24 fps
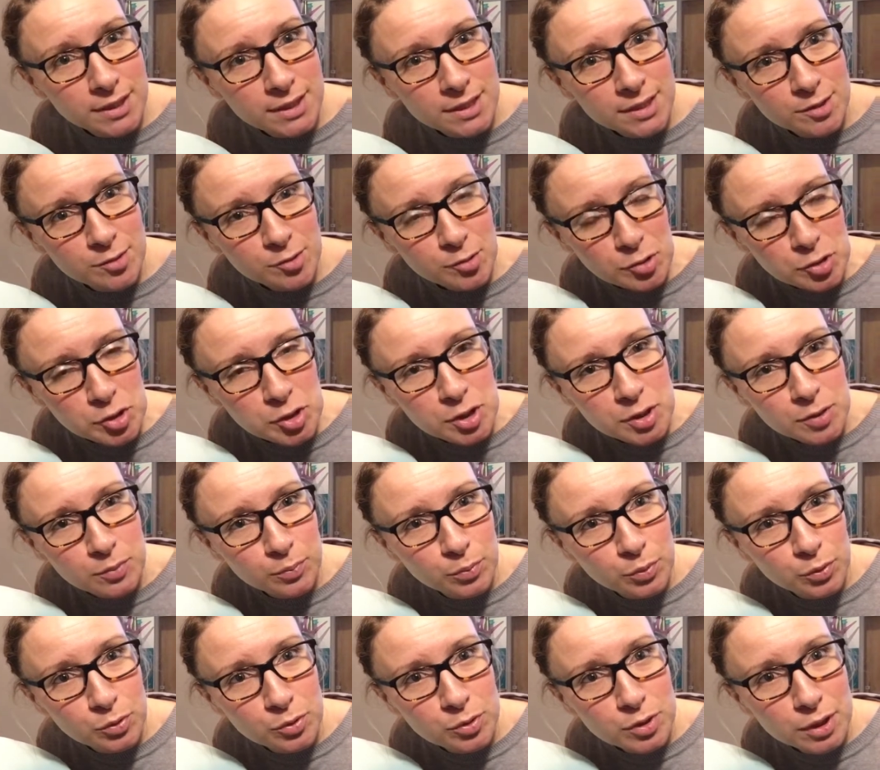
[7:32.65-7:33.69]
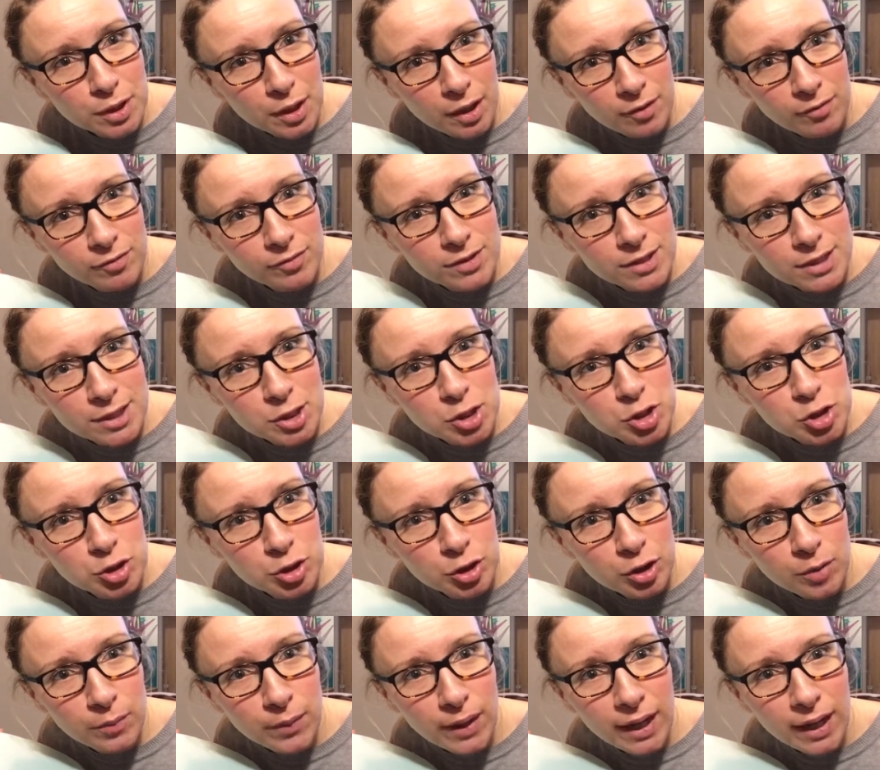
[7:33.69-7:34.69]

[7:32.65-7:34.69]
it's not just a board covered in sugar